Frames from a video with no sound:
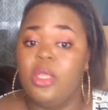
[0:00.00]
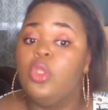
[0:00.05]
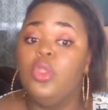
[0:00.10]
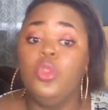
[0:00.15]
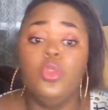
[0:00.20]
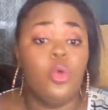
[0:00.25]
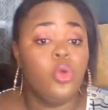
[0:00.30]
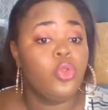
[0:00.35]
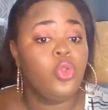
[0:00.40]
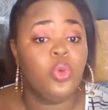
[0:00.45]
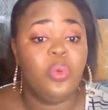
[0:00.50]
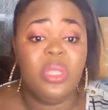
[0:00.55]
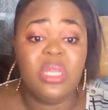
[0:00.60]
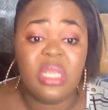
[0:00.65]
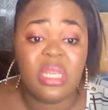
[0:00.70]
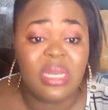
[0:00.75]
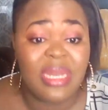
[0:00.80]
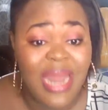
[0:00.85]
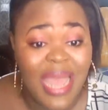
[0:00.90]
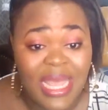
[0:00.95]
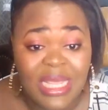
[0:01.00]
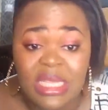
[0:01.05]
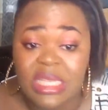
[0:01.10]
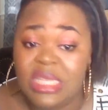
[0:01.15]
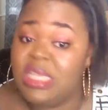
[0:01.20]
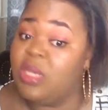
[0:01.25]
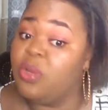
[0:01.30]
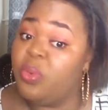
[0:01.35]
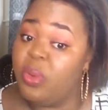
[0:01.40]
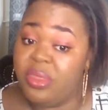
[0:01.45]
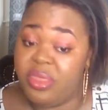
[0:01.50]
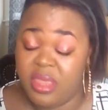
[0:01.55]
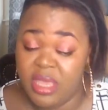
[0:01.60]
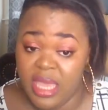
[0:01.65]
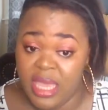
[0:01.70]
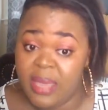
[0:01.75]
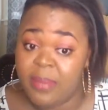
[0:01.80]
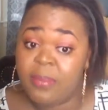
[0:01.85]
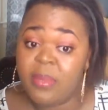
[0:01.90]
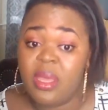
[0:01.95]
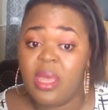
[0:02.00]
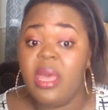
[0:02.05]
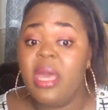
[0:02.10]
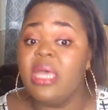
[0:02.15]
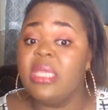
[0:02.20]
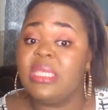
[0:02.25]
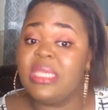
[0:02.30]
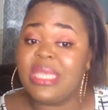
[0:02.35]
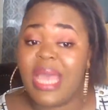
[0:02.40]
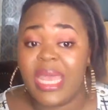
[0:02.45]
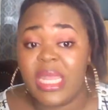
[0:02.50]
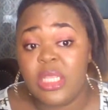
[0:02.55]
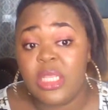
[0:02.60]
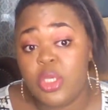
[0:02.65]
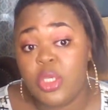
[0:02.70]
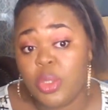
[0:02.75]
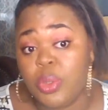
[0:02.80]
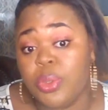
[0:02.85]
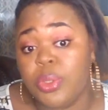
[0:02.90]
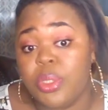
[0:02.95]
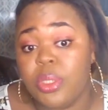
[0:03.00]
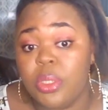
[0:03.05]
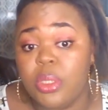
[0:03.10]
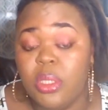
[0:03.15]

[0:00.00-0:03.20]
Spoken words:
doing the nasty with him, a side dude.